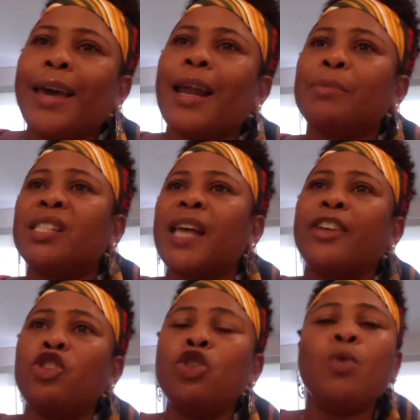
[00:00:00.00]
I'm
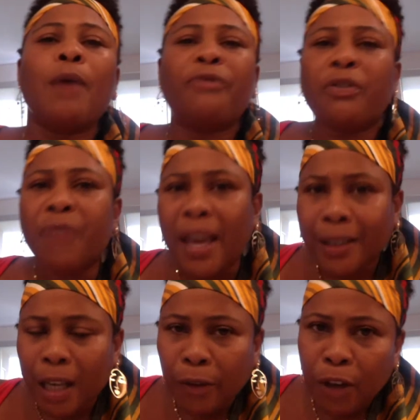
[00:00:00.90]
setting you up for
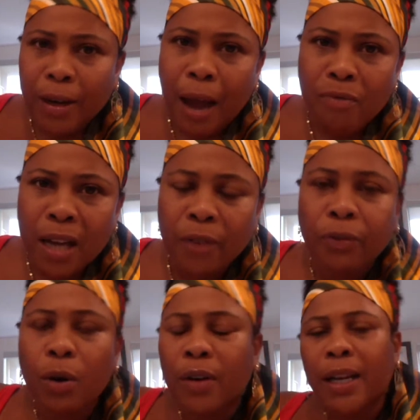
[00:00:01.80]
failure if you're not ready
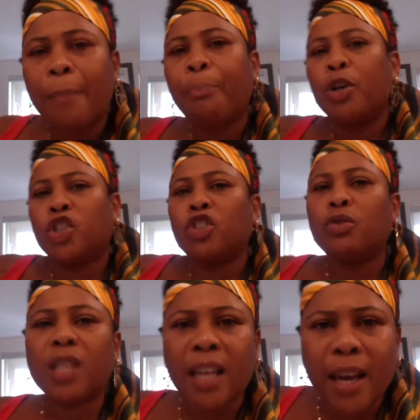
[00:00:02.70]
for it. And I'm pushing
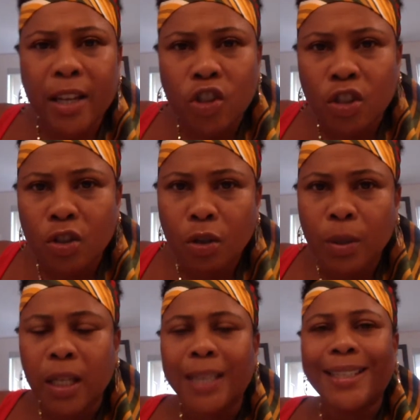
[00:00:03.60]
you to the edge to do
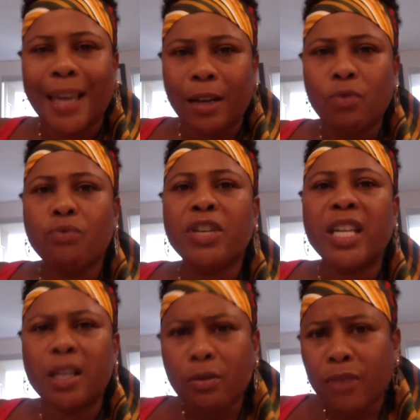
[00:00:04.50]
it. Again,
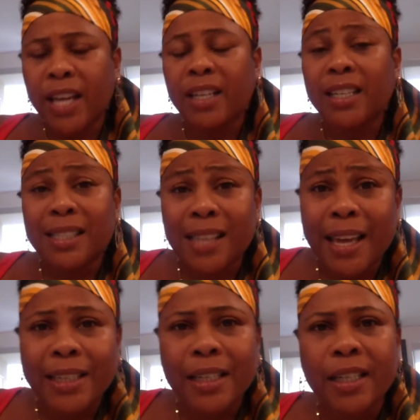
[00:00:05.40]
reiterating and
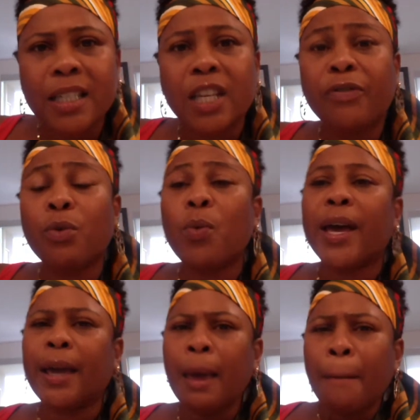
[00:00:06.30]
saying it in a different
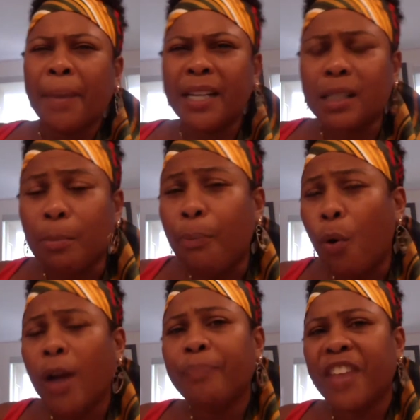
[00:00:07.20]
way. But it's
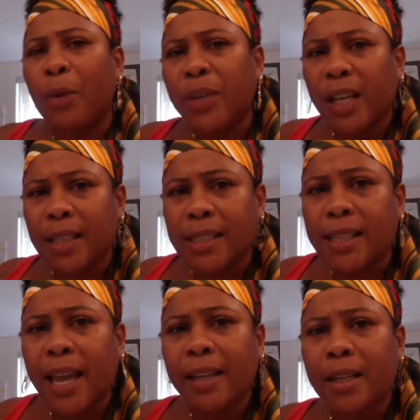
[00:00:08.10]
important that we
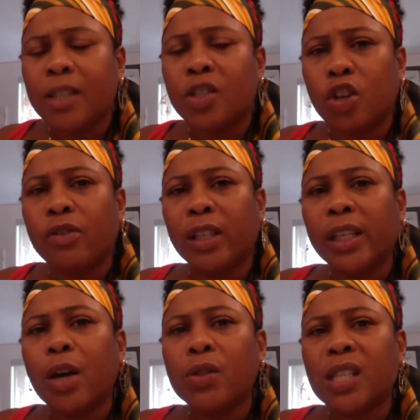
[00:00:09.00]
understand this during
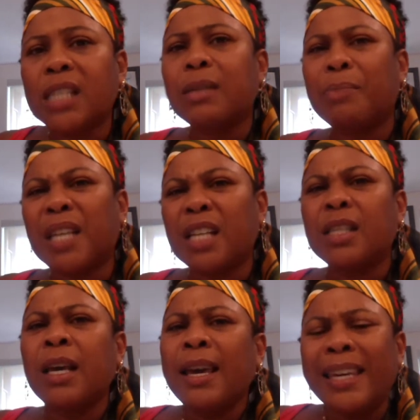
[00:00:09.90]
Leo season
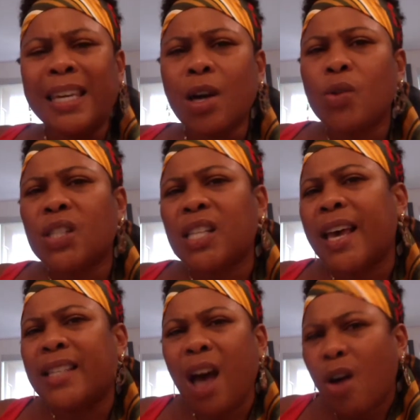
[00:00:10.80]
because ego
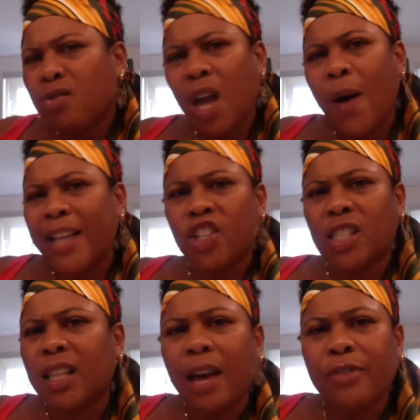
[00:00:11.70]
says, oh no, I
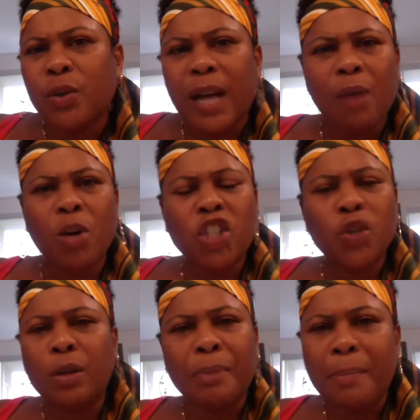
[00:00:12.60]
just love you and I want
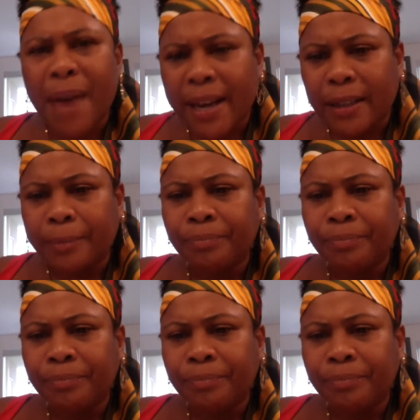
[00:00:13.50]
you to be better.